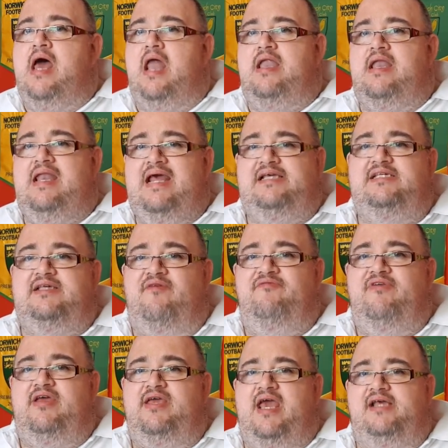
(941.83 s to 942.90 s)
And unless
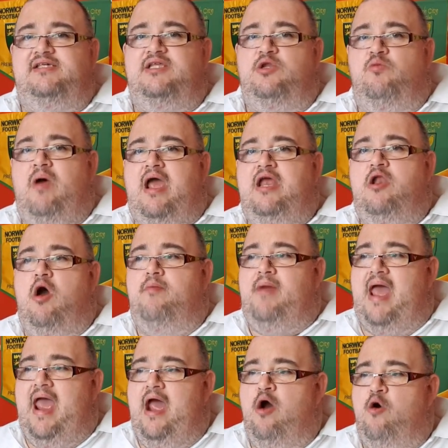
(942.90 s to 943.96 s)
something gets in the way, like
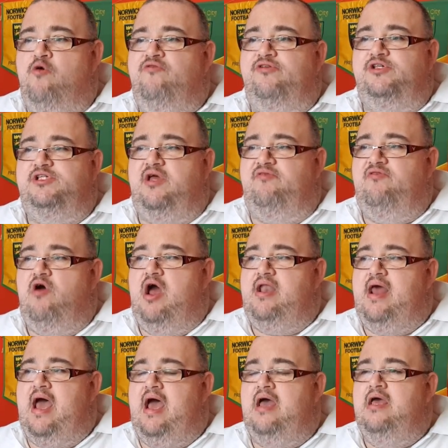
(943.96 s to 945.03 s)
my health and stuff like
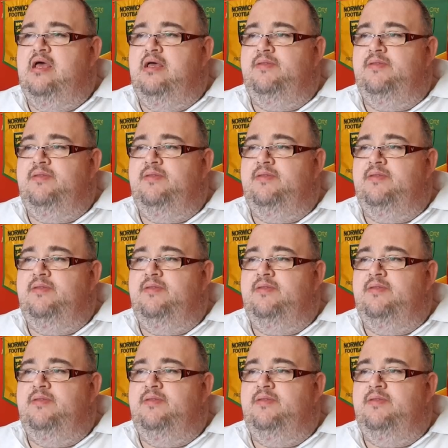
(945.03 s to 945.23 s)
that,